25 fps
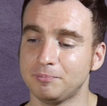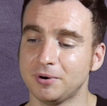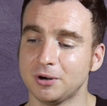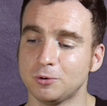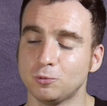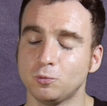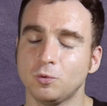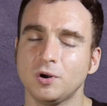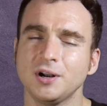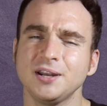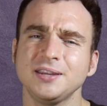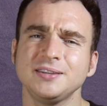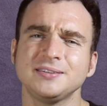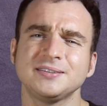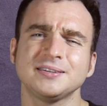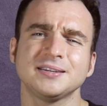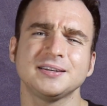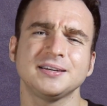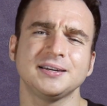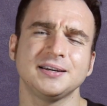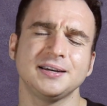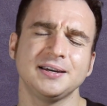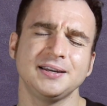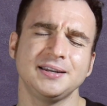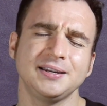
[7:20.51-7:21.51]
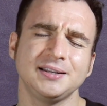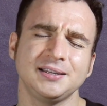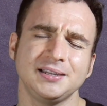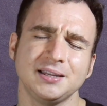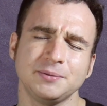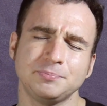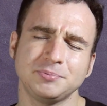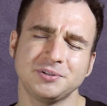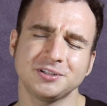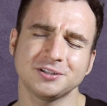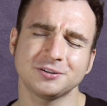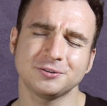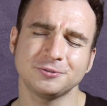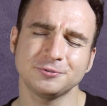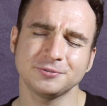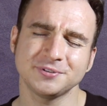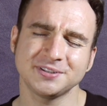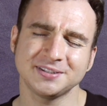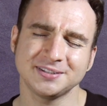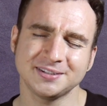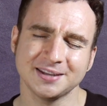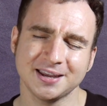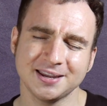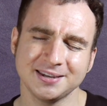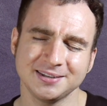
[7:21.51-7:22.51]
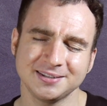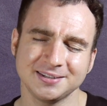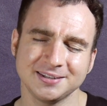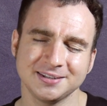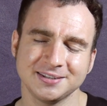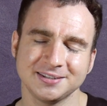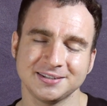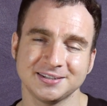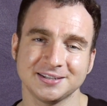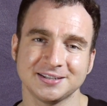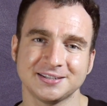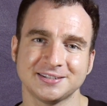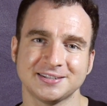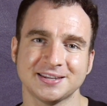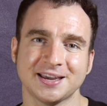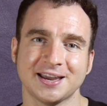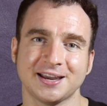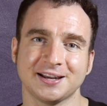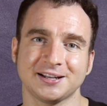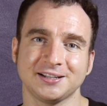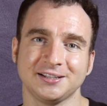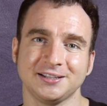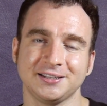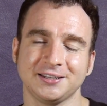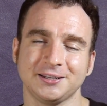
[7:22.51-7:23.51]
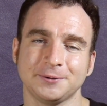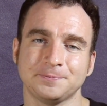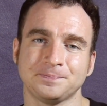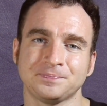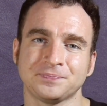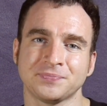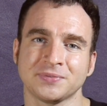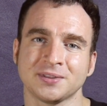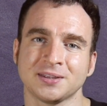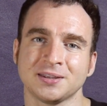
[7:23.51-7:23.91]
But what is an elliptical sentence exactly?